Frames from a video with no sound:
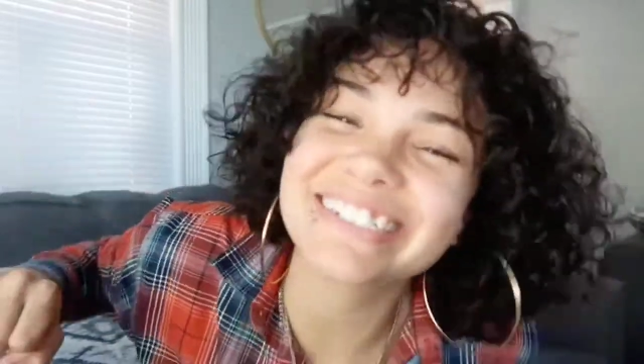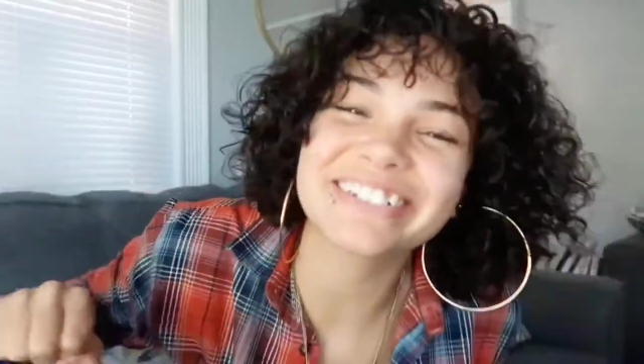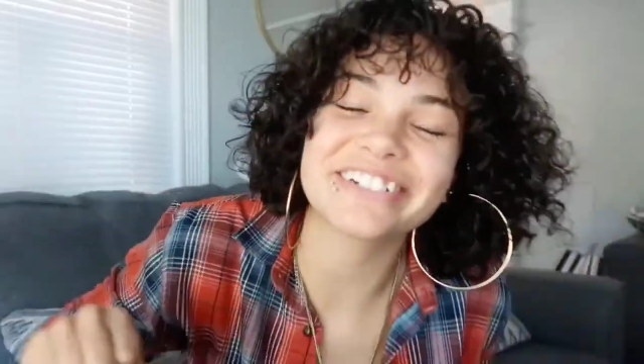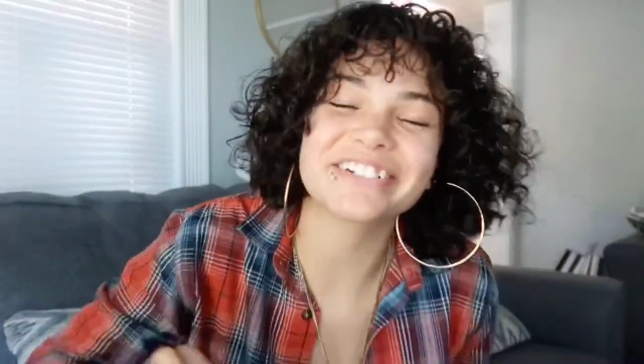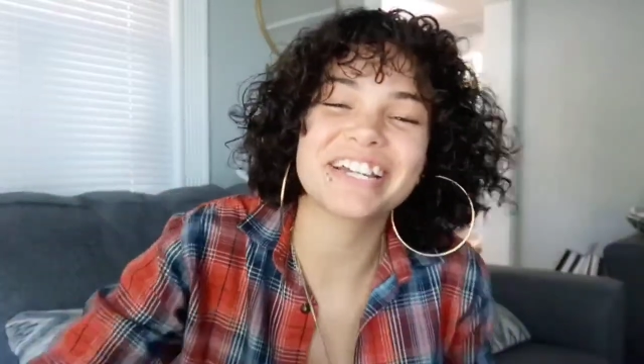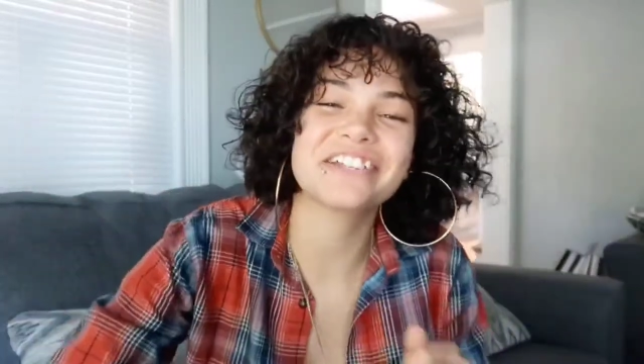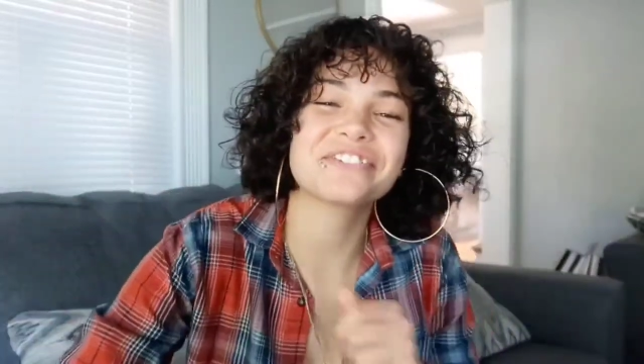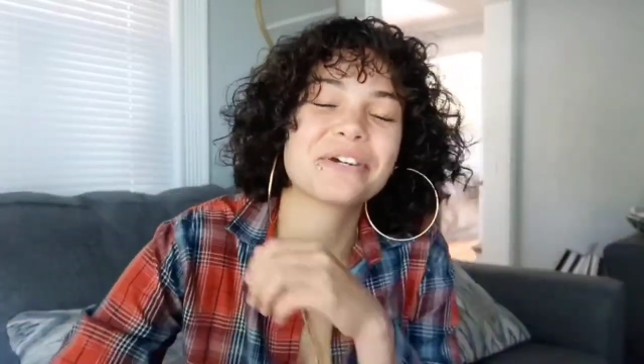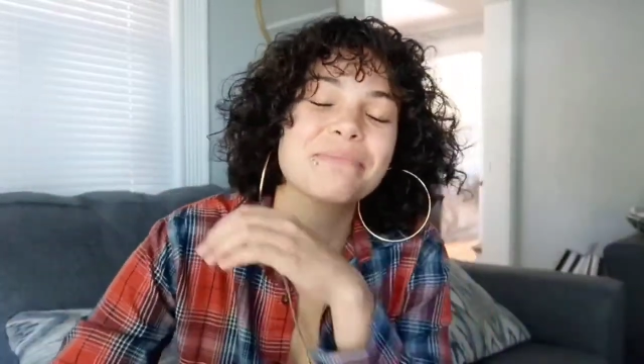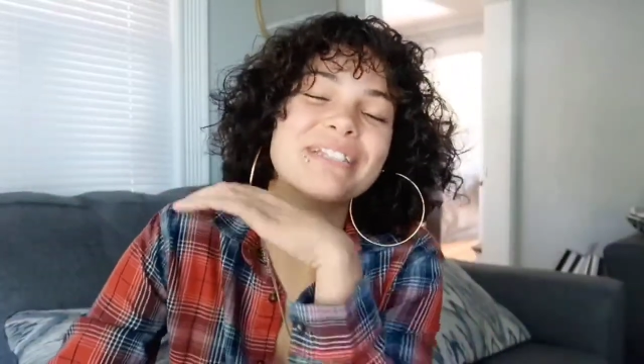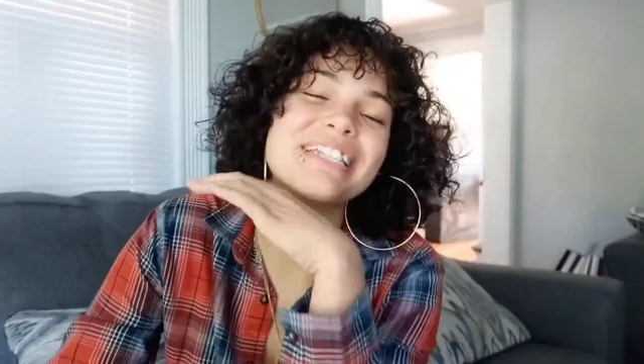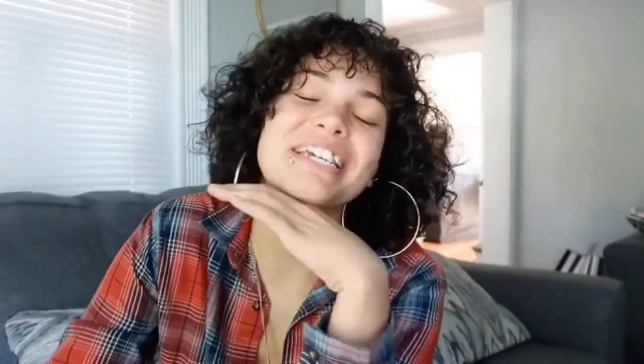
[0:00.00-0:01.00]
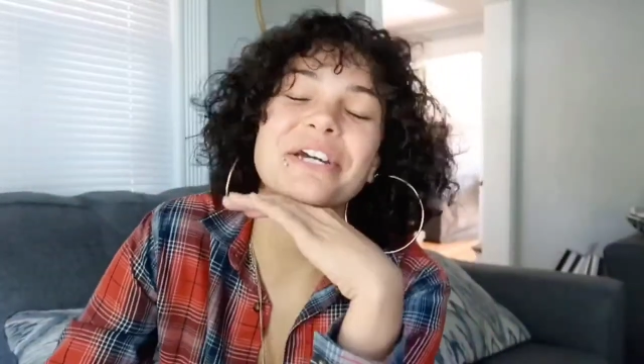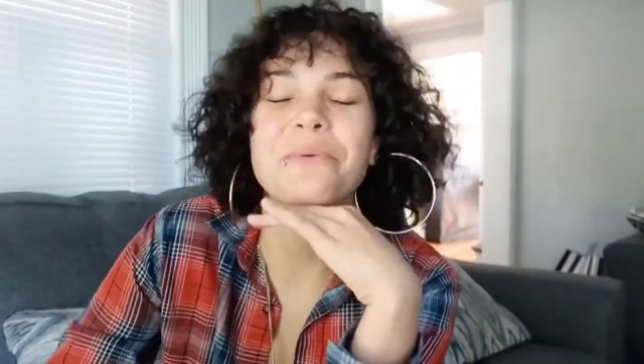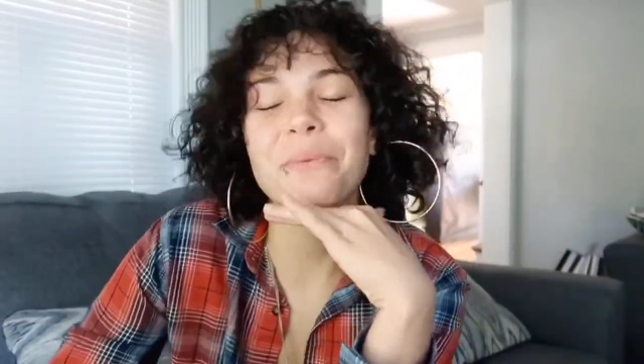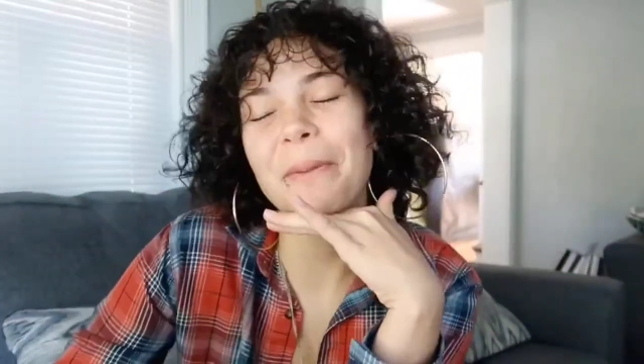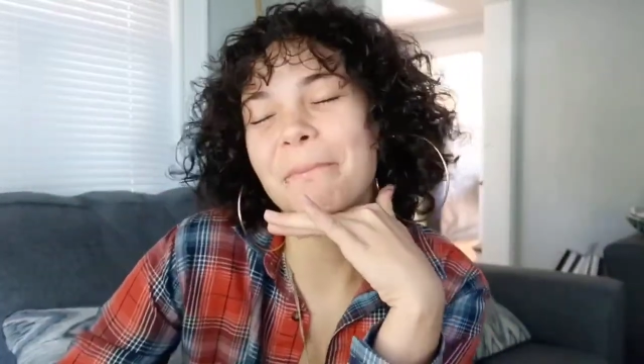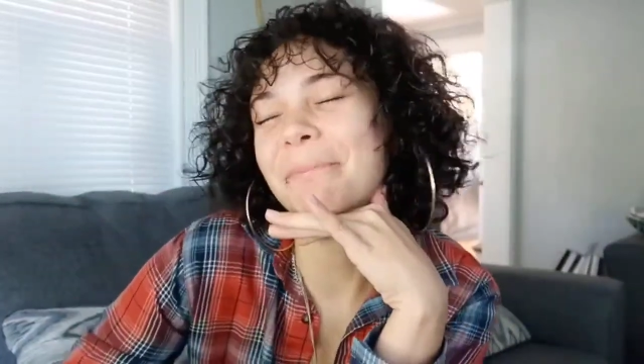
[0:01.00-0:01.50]
It's your girl Kendra Amalia, and
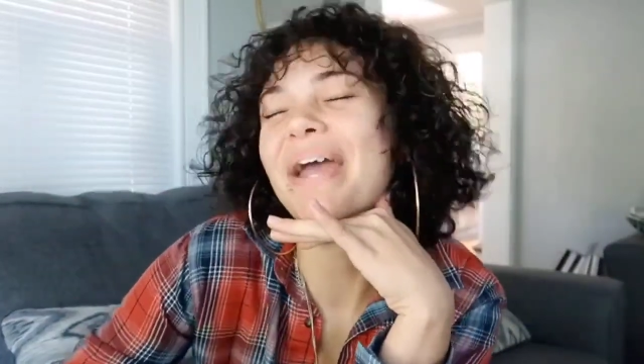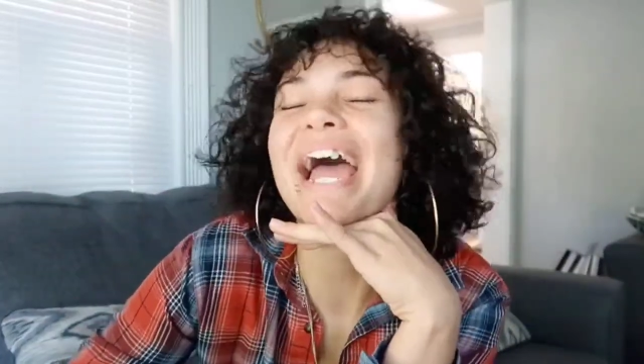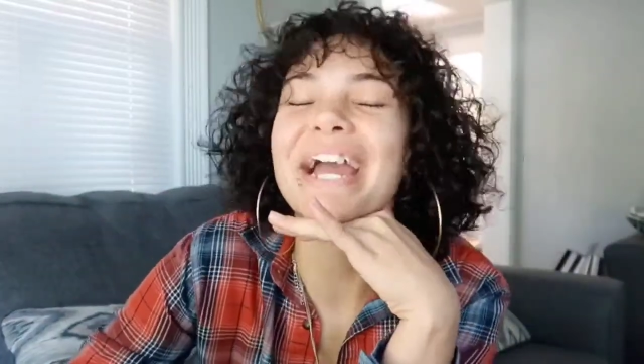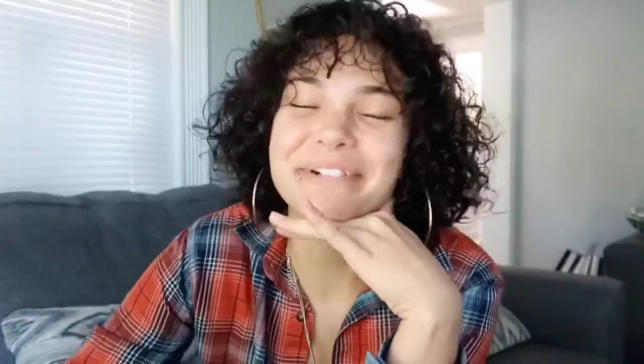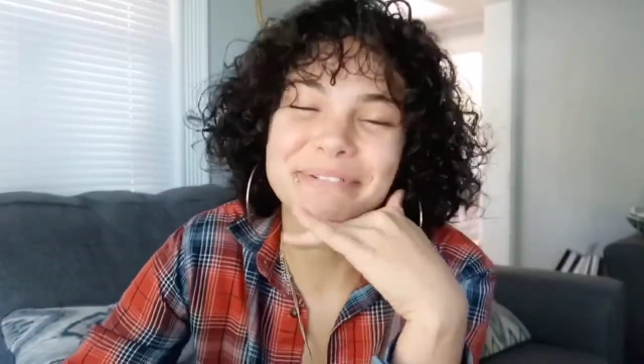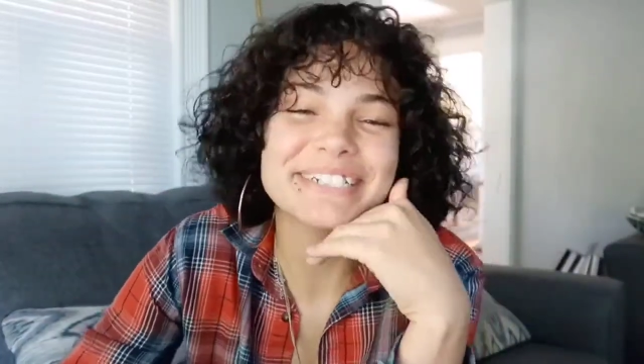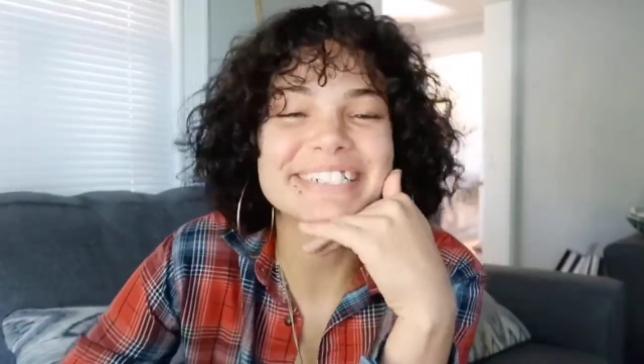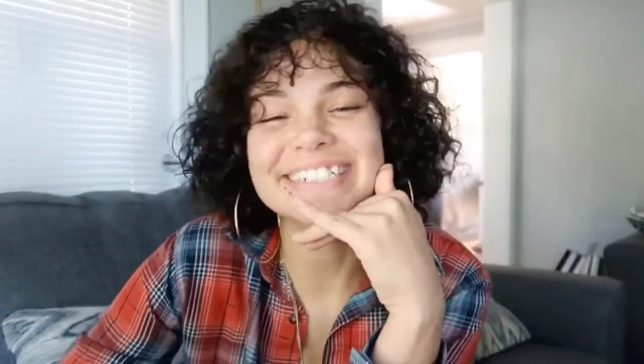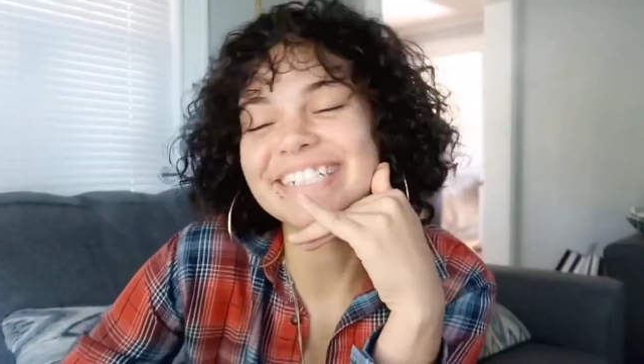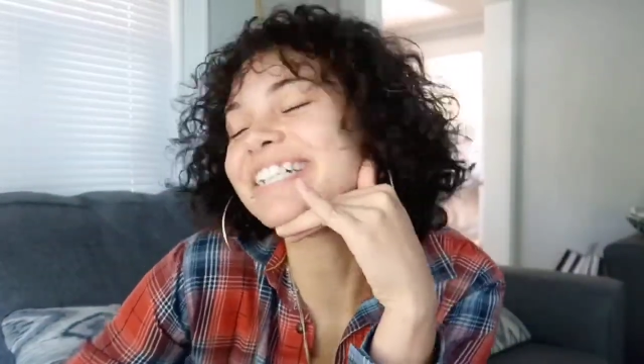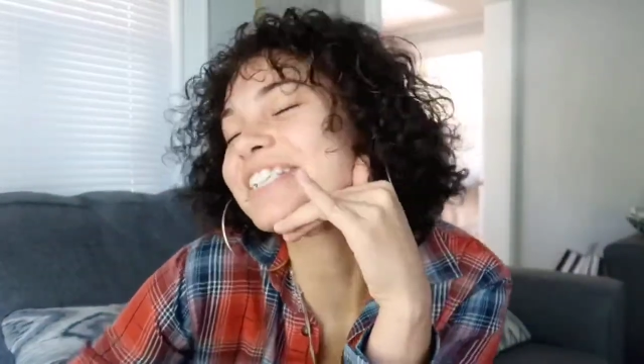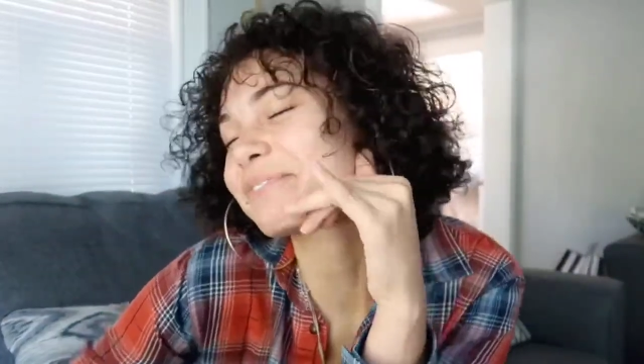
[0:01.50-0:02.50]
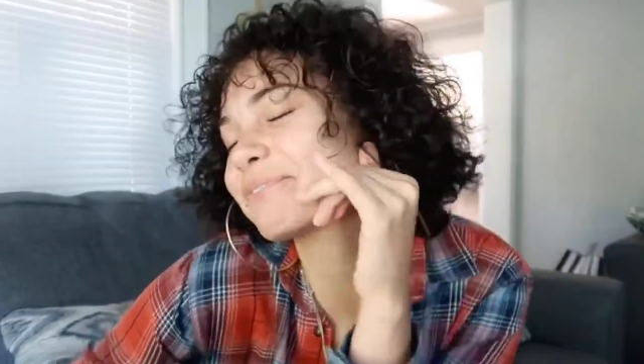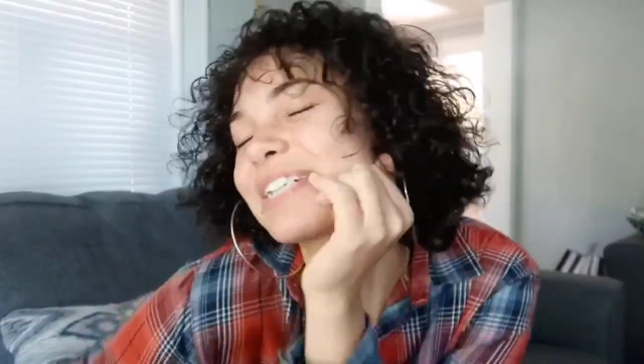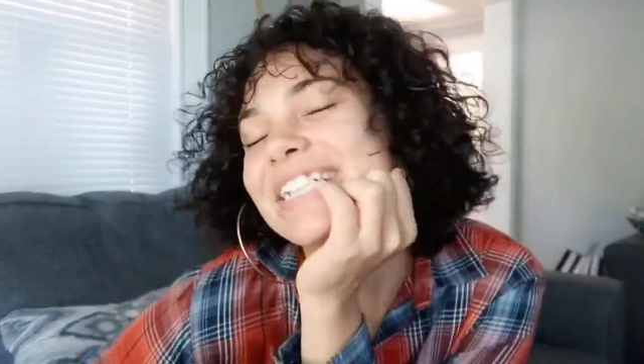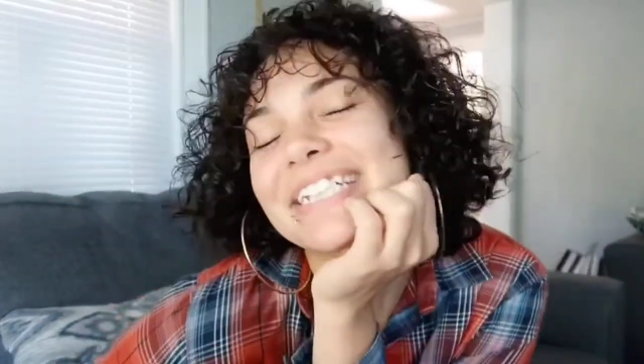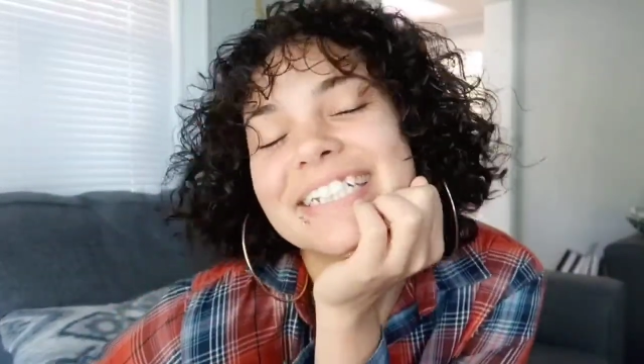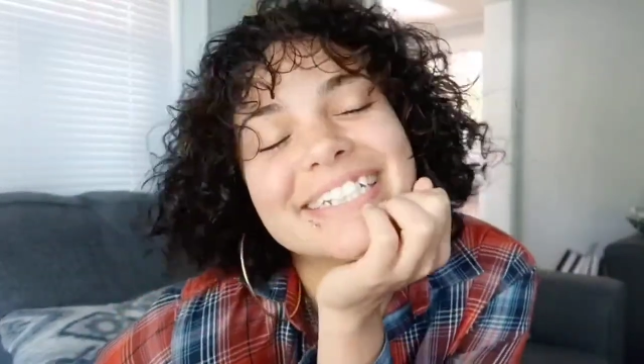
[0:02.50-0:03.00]
we back with another
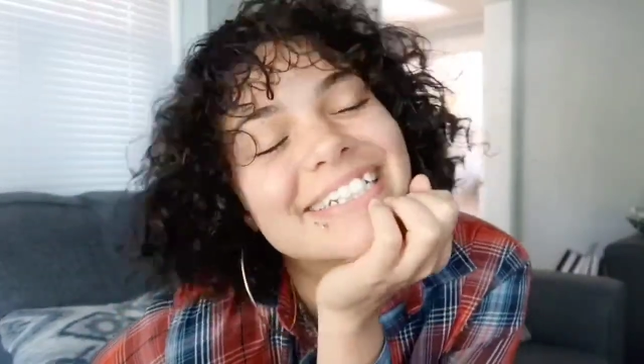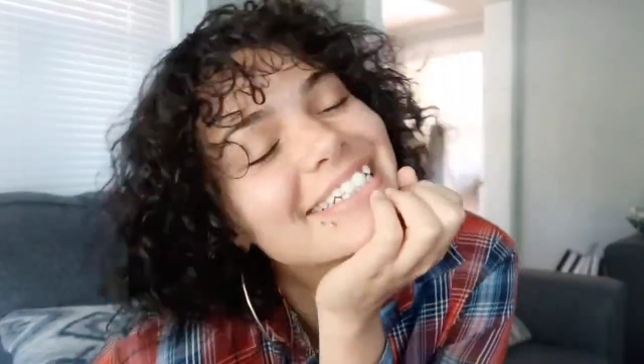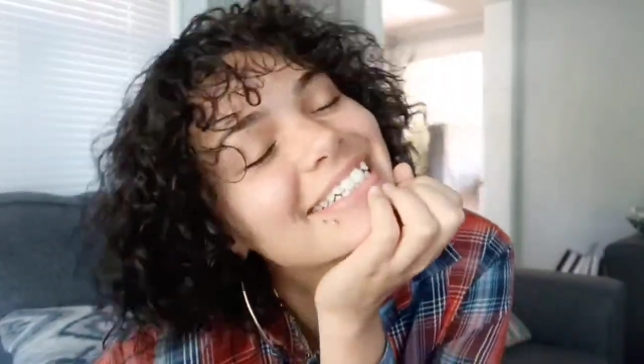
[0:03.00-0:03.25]
freaking